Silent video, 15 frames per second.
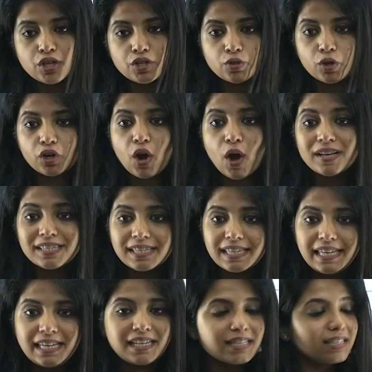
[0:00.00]
So clause
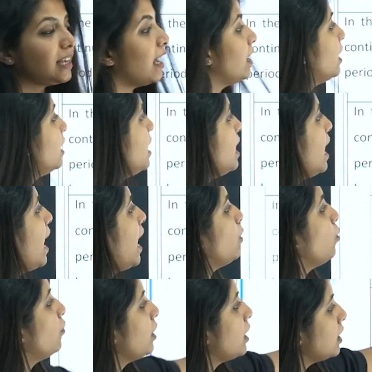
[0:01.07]
E is there, and
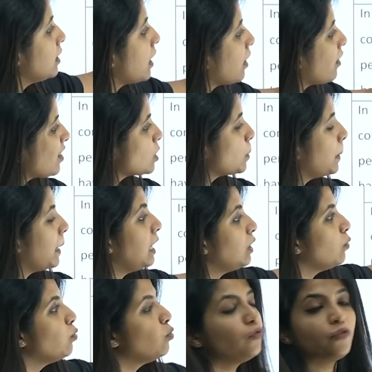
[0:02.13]
over here they have explained
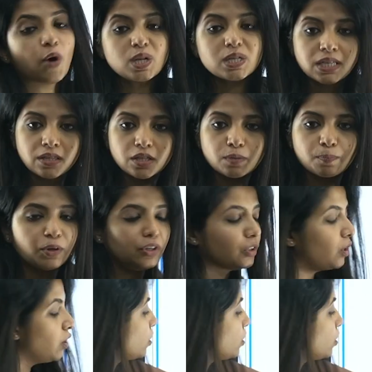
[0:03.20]
who falls in this particular